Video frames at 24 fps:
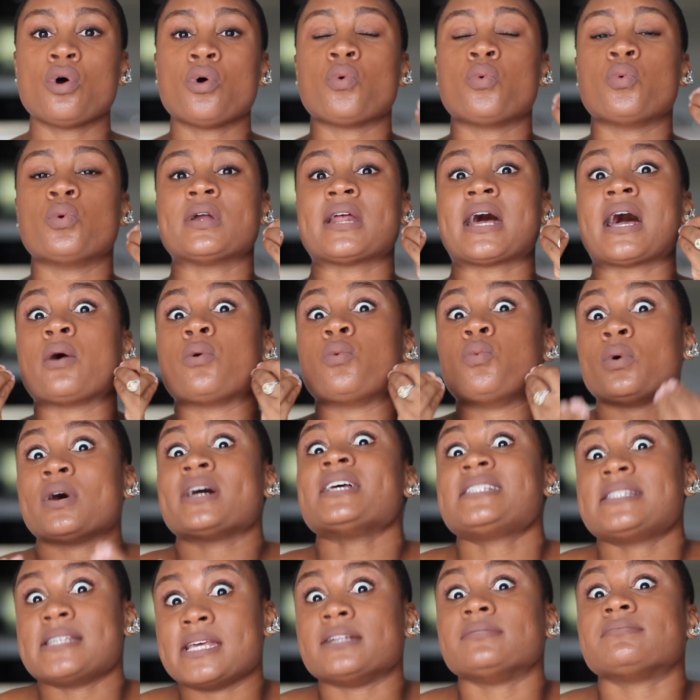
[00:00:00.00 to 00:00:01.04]
What I
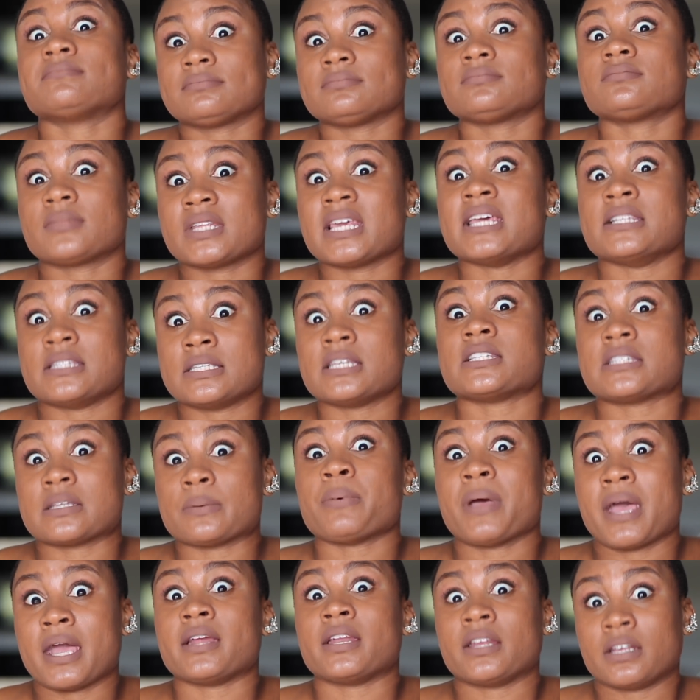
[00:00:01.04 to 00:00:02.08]
wasn't
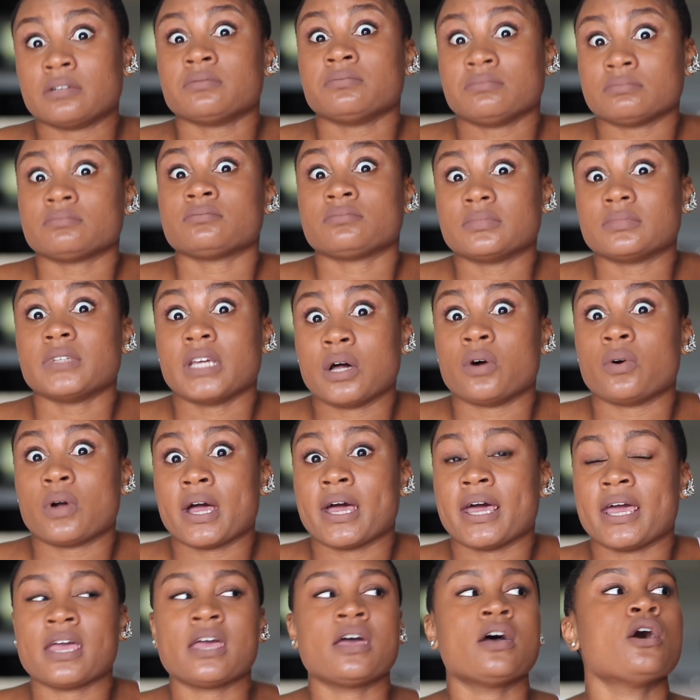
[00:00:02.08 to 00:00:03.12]
anticipating,
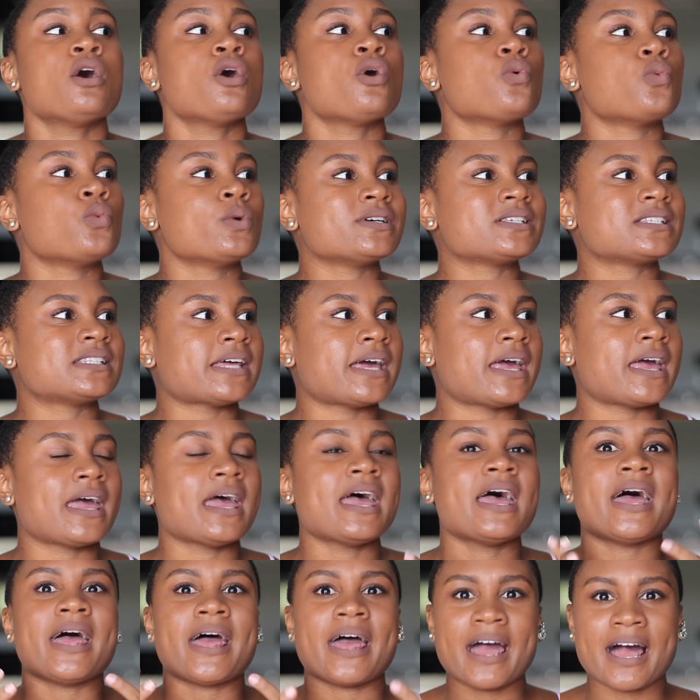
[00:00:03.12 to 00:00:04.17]
okay, was that
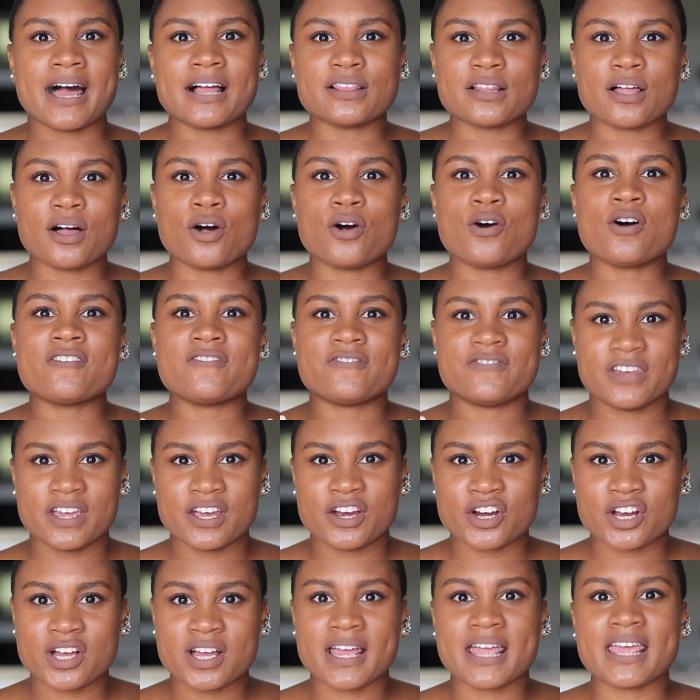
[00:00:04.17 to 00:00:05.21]
aloe
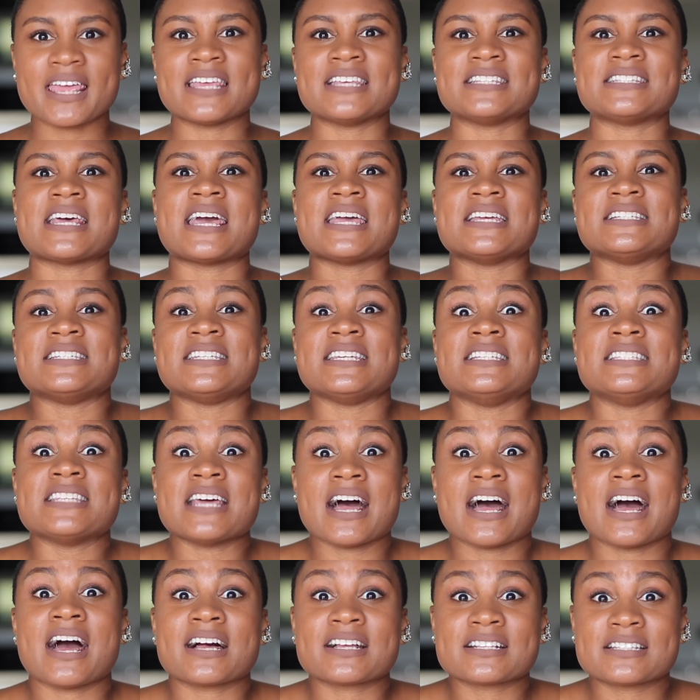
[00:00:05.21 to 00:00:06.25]
vera is a
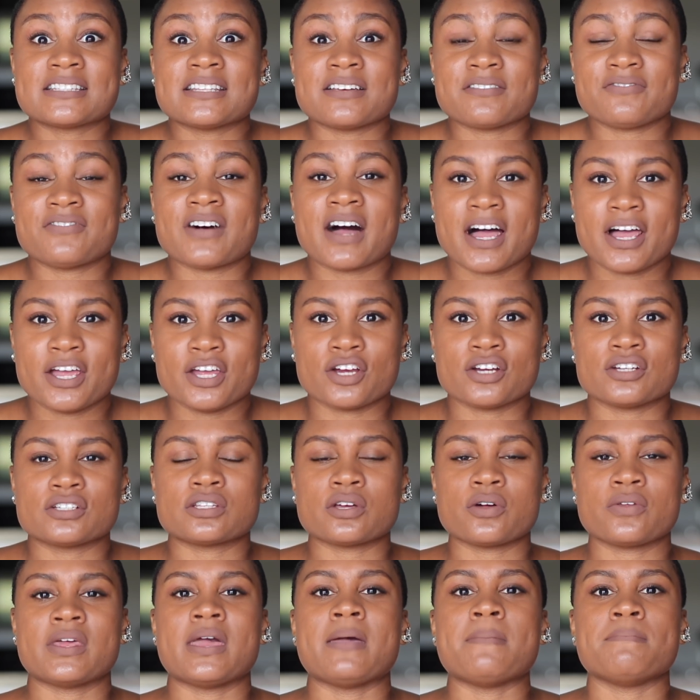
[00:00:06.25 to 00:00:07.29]
detoxifier.
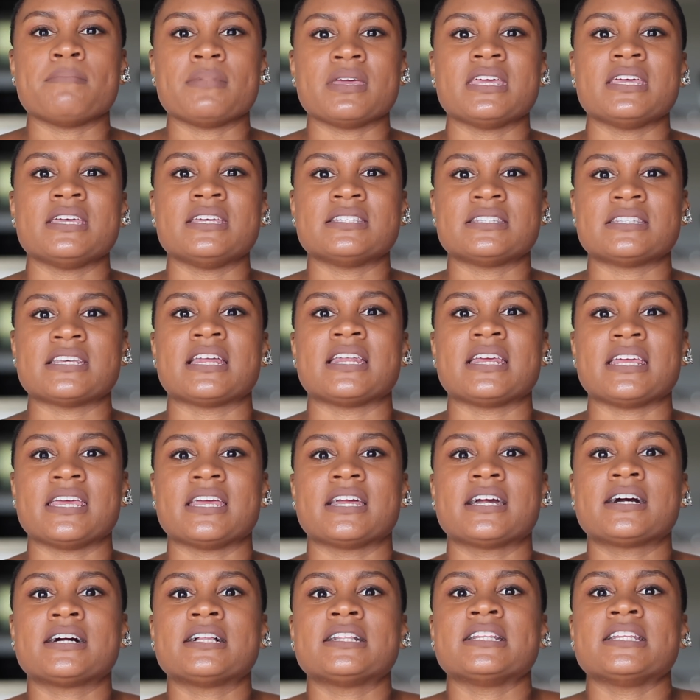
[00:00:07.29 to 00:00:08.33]
So that means that
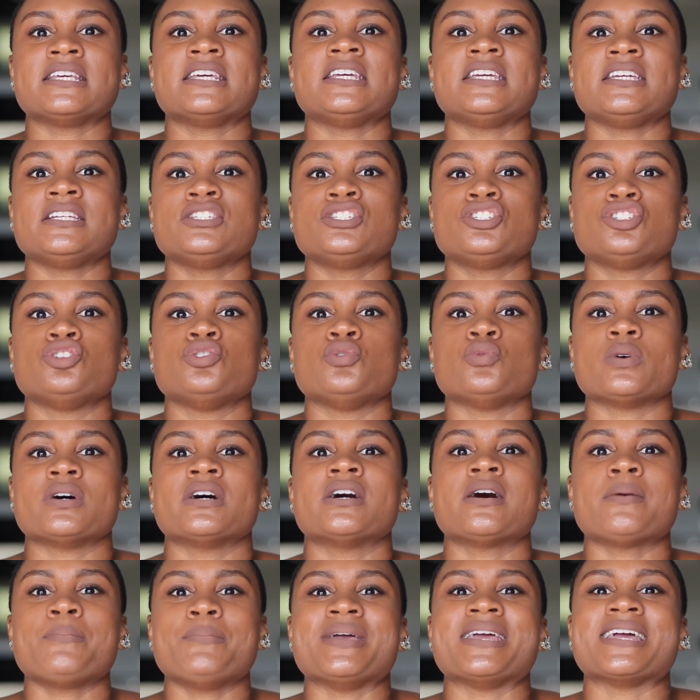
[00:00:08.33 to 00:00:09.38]
it cleans you
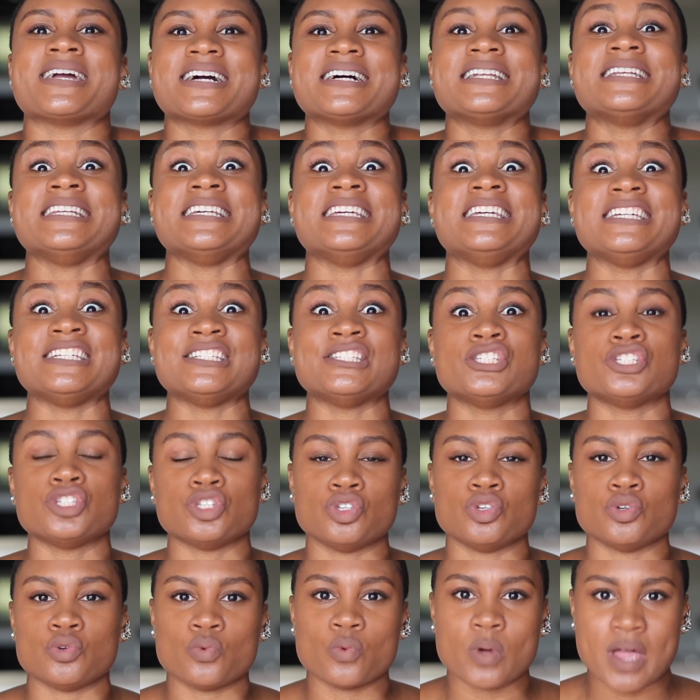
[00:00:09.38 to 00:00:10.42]
up and cleans
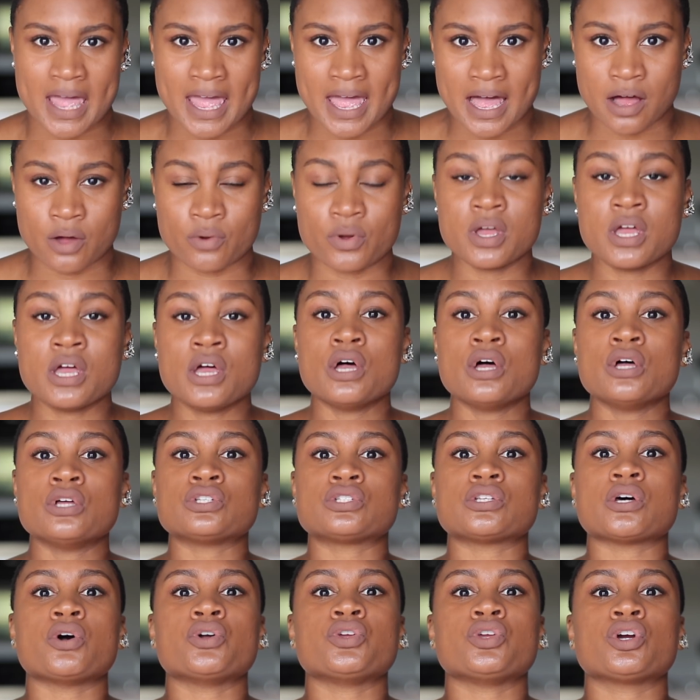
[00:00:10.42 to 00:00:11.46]
you out.
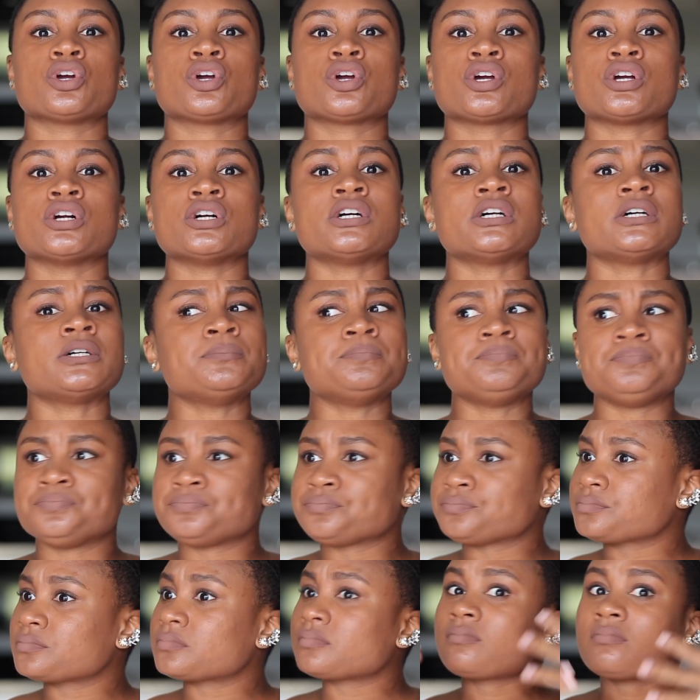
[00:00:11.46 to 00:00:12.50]
So your girl
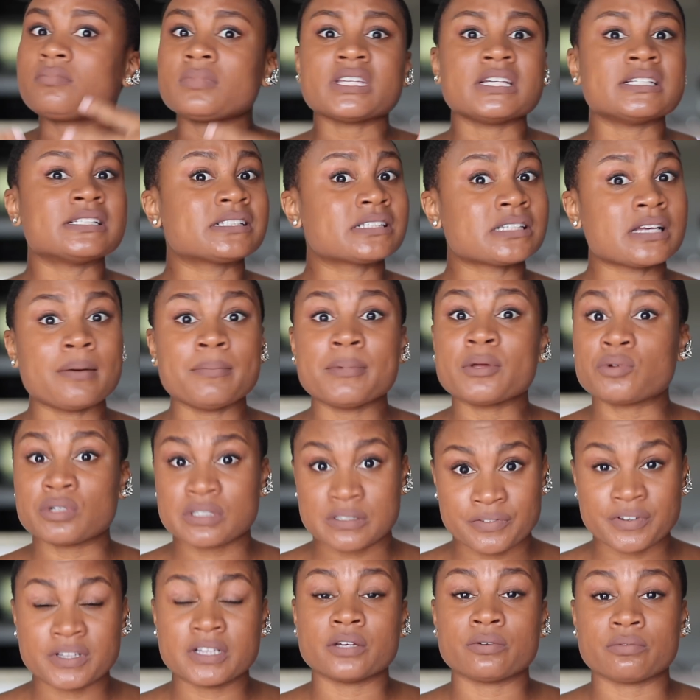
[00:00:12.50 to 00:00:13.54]
stomach
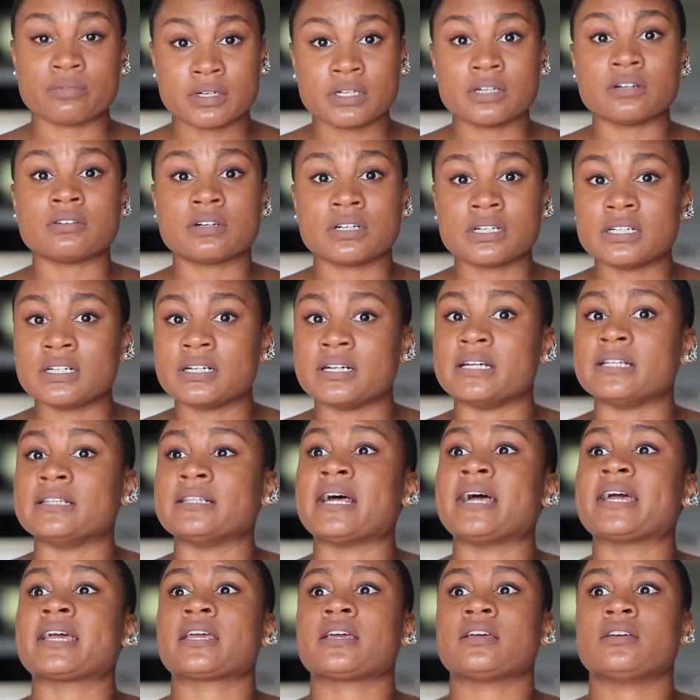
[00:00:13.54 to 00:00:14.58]
was feeling real good.
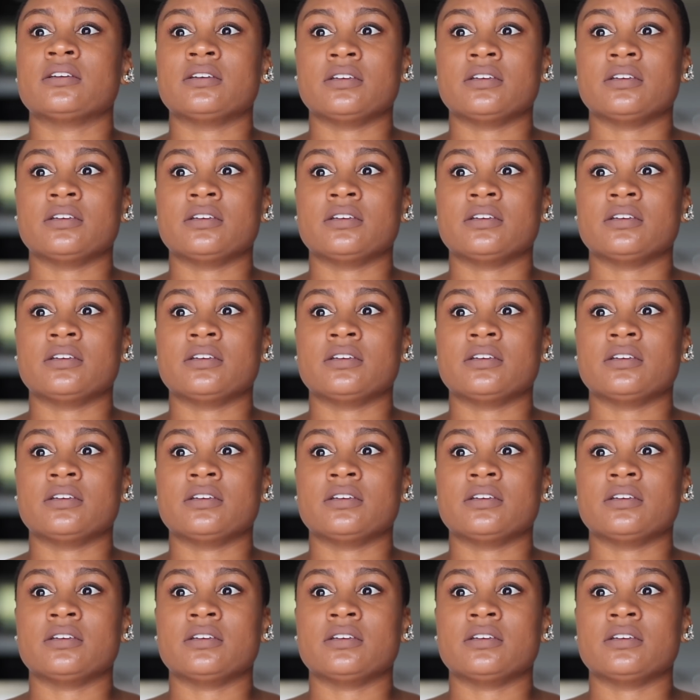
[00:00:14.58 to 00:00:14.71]
Like,